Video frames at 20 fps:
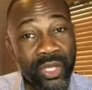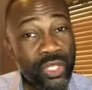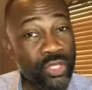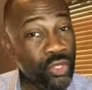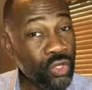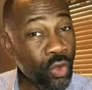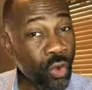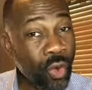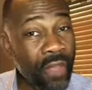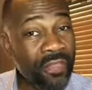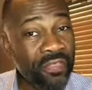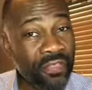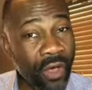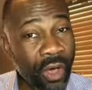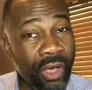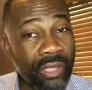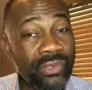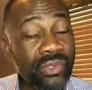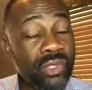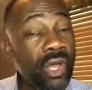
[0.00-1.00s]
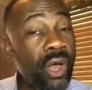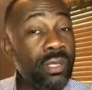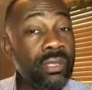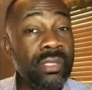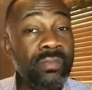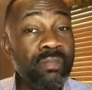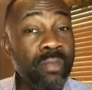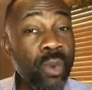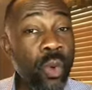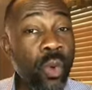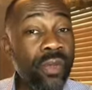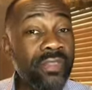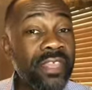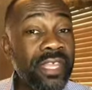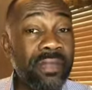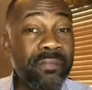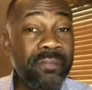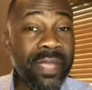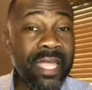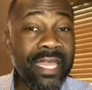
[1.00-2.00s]
Your thoughts cost more
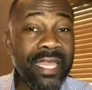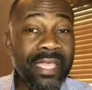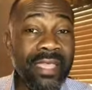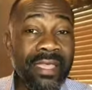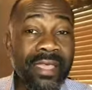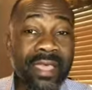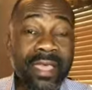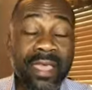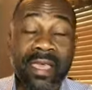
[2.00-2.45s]
than a penny.